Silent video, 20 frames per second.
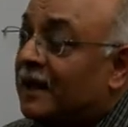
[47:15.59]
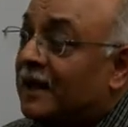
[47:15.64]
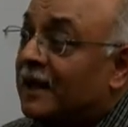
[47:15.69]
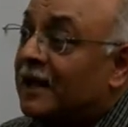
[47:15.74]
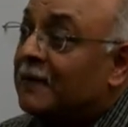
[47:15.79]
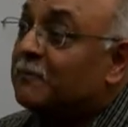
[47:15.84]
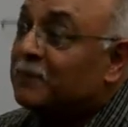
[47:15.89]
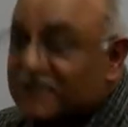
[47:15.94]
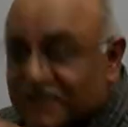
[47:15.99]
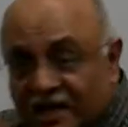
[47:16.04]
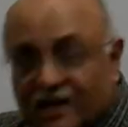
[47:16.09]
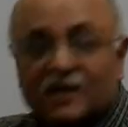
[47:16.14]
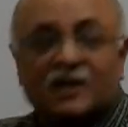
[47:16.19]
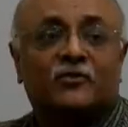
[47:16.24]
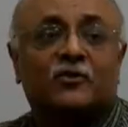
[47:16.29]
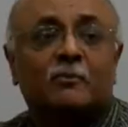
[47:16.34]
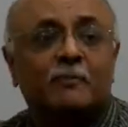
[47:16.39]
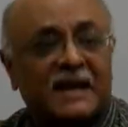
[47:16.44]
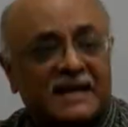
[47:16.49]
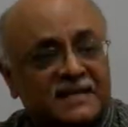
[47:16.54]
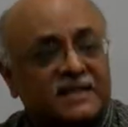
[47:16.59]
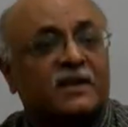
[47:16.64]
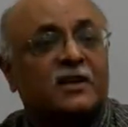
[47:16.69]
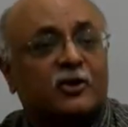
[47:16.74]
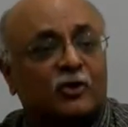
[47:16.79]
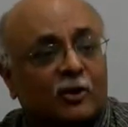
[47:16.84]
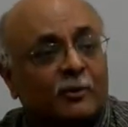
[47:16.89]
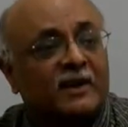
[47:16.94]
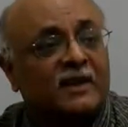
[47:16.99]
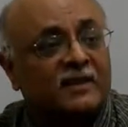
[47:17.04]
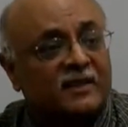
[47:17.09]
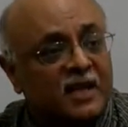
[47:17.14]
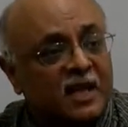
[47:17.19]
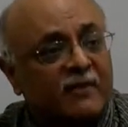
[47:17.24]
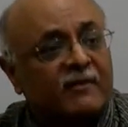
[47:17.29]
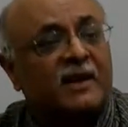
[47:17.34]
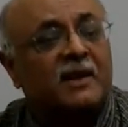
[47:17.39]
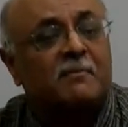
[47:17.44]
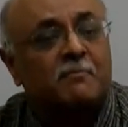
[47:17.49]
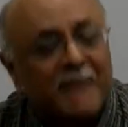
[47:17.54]
In particular, from basic economic
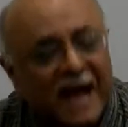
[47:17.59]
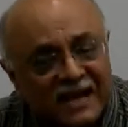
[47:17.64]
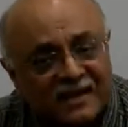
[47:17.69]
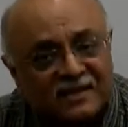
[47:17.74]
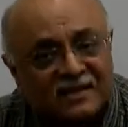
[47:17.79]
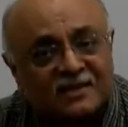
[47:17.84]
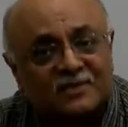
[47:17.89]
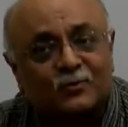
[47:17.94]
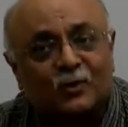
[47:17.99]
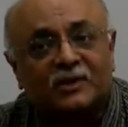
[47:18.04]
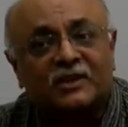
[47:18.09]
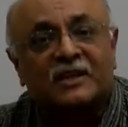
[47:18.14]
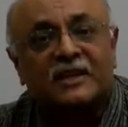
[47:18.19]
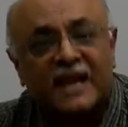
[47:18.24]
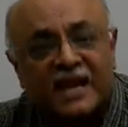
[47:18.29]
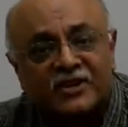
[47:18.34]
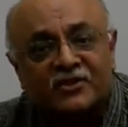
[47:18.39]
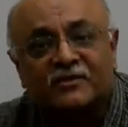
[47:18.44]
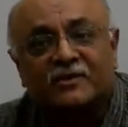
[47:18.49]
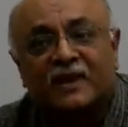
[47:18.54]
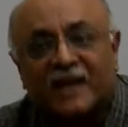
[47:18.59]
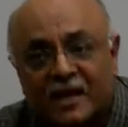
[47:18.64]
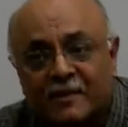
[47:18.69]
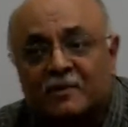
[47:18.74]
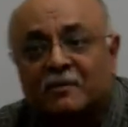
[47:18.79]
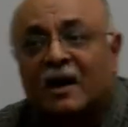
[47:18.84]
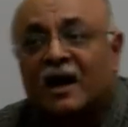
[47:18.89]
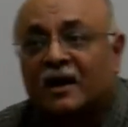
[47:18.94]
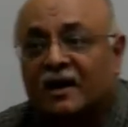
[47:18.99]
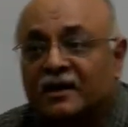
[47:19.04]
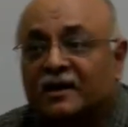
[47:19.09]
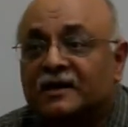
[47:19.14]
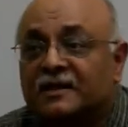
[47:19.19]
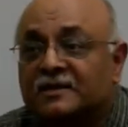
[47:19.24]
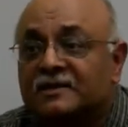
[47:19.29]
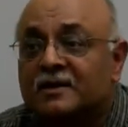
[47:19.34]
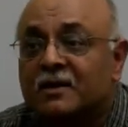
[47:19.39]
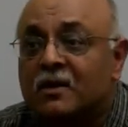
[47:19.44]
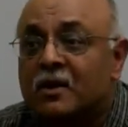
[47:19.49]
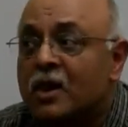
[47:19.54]
theory, it matters what the nature of the labor market
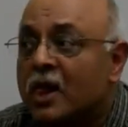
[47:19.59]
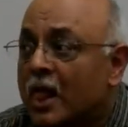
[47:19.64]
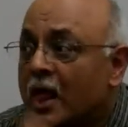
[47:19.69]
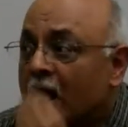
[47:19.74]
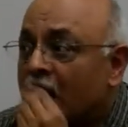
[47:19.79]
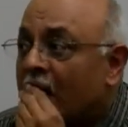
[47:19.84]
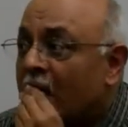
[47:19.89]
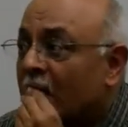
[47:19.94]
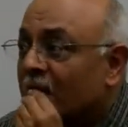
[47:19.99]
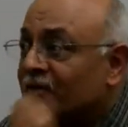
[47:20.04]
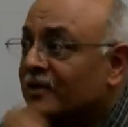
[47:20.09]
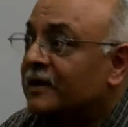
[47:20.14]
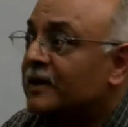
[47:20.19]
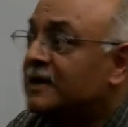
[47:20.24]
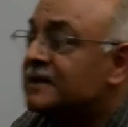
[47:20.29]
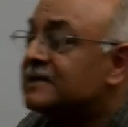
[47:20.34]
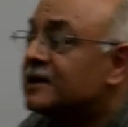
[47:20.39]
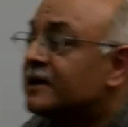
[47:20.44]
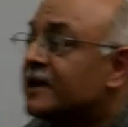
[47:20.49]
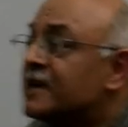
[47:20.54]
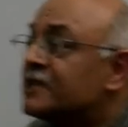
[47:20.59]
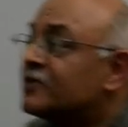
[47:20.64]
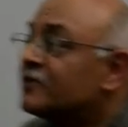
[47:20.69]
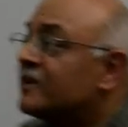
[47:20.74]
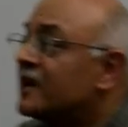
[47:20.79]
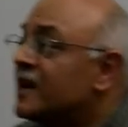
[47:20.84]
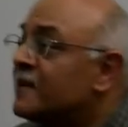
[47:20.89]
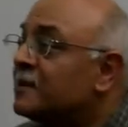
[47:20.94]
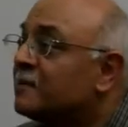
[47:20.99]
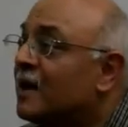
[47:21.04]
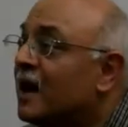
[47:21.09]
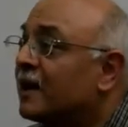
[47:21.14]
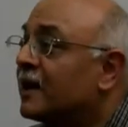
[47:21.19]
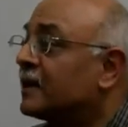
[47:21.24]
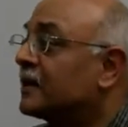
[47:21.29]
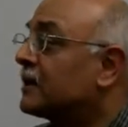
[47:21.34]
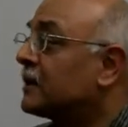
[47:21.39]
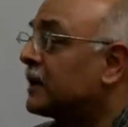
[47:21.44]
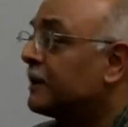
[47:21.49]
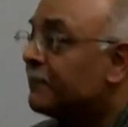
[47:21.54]
is. Is the nature of the labor
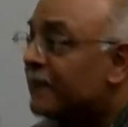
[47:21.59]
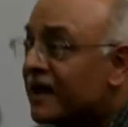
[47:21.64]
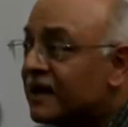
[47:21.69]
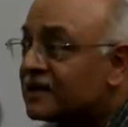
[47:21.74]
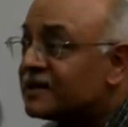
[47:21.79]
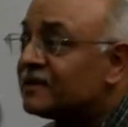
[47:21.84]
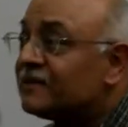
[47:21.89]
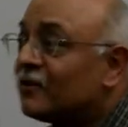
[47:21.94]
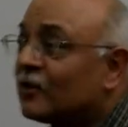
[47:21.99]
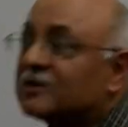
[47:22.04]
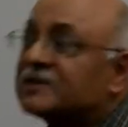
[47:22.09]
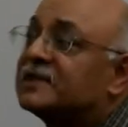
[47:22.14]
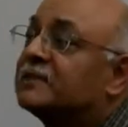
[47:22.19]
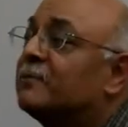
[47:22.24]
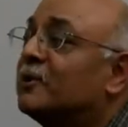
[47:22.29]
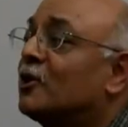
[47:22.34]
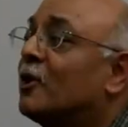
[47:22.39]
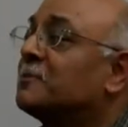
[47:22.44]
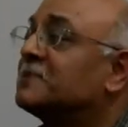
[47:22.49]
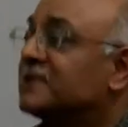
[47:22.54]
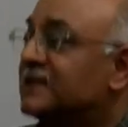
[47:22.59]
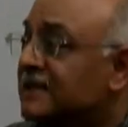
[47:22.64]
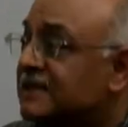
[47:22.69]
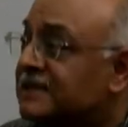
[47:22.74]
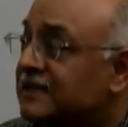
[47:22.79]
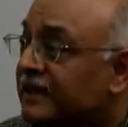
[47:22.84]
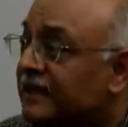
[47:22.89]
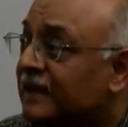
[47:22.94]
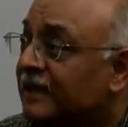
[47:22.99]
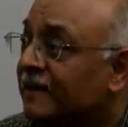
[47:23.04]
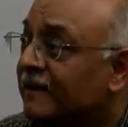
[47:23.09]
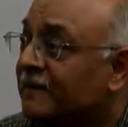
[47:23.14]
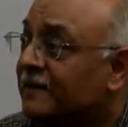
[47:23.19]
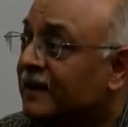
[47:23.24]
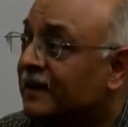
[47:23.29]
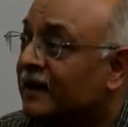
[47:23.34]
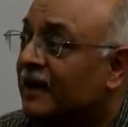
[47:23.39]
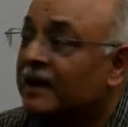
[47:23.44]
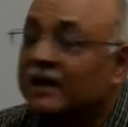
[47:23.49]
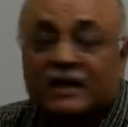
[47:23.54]
market competitive or is it monopsonistic?
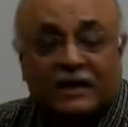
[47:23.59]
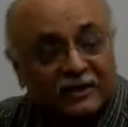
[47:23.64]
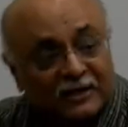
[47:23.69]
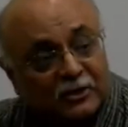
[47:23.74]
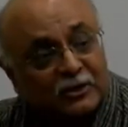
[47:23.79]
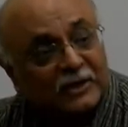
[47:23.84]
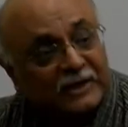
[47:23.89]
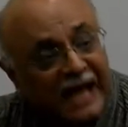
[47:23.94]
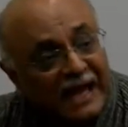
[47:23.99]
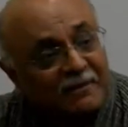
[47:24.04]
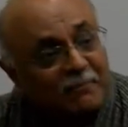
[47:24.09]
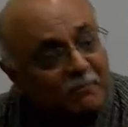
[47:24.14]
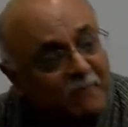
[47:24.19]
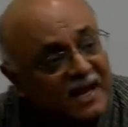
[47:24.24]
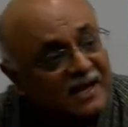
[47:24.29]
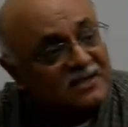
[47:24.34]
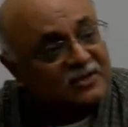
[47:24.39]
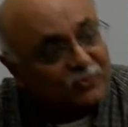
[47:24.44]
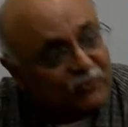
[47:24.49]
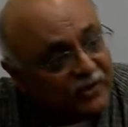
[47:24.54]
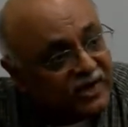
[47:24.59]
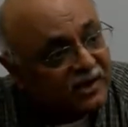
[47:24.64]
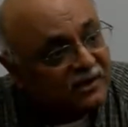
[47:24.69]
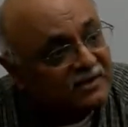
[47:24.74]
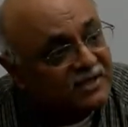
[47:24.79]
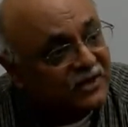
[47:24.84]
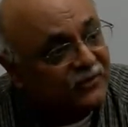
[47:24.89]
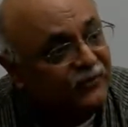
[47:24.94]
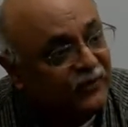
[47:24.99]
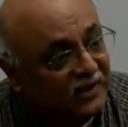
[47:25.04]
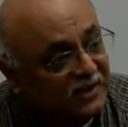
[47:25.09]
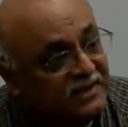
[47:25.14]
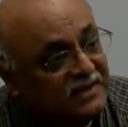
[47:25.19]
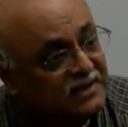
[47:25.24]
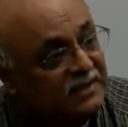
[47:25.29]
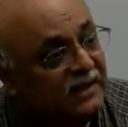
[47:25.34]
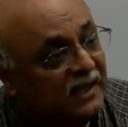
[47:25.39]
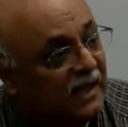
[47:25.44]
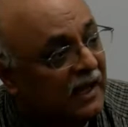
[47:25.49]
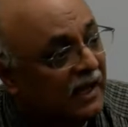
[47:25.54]
Okay? That, that makes a real difference
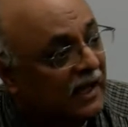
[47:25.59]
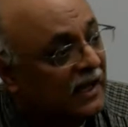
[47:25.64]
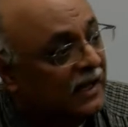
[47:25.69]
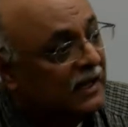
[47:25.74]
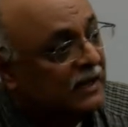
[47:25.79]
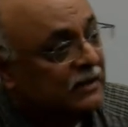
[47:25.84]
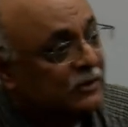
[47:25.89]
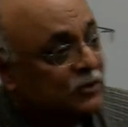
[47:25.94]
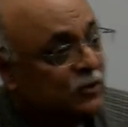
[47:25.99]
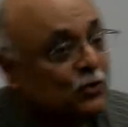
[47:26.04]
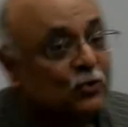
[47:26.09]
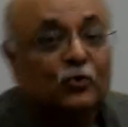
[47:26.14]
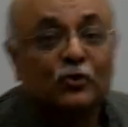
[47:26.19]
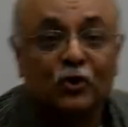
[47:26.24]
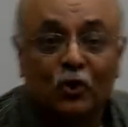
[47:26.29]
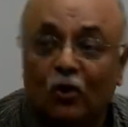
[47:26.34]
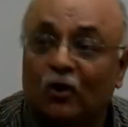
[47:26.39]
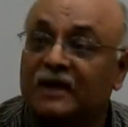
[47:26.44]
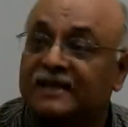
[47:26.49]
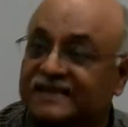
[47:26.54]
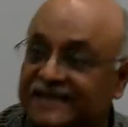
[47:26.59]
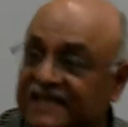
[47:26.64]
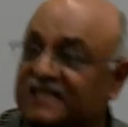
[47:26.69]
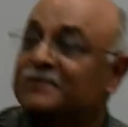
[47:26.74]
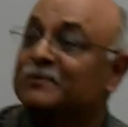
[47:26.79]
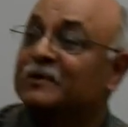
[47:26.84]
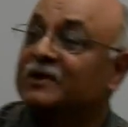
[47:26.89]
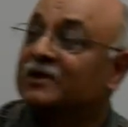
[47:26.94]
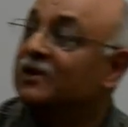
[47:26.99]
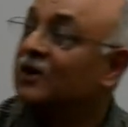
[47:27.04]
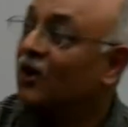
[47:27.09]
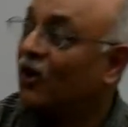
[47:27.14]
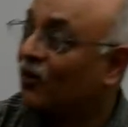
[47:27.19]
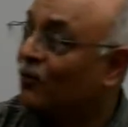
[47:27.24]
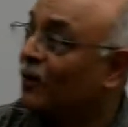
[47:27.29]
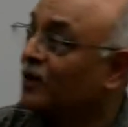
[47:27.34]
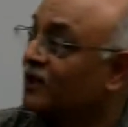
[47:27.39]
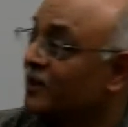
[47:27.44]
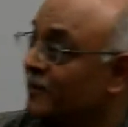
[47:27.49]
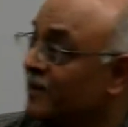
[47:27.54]
uh, to your assessment of
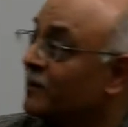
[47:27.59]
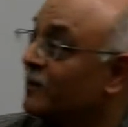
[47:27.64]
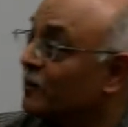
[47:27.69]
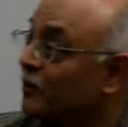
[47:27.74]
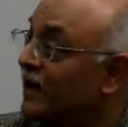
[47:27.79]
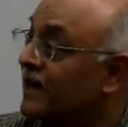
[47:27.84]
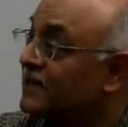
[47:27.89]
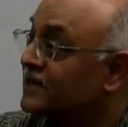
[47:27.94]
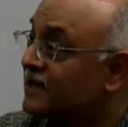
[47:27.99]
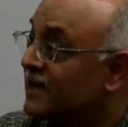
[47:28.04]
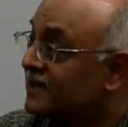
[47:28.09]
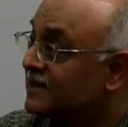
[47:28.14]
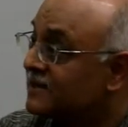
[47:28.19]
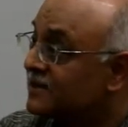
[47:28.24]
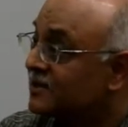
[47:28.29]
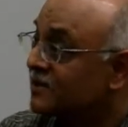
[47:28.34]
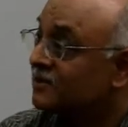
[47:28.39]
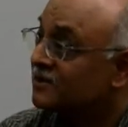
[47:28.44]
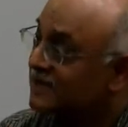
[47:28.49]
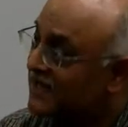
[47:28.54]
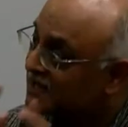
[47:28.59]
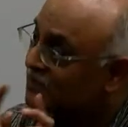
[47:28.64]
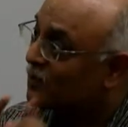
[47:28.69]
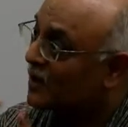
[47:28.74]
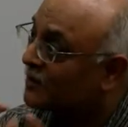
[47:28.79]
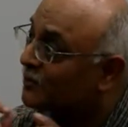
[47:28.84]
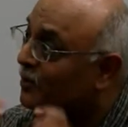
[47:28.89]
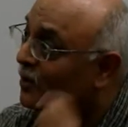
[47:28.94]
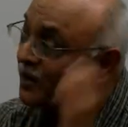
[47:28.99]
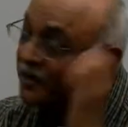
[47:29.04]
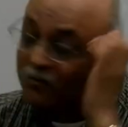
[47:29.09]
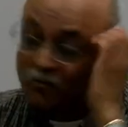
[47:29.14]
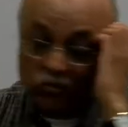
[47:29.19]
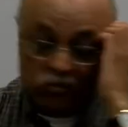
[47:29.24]
what the minimum wage does and so on. So that's one point.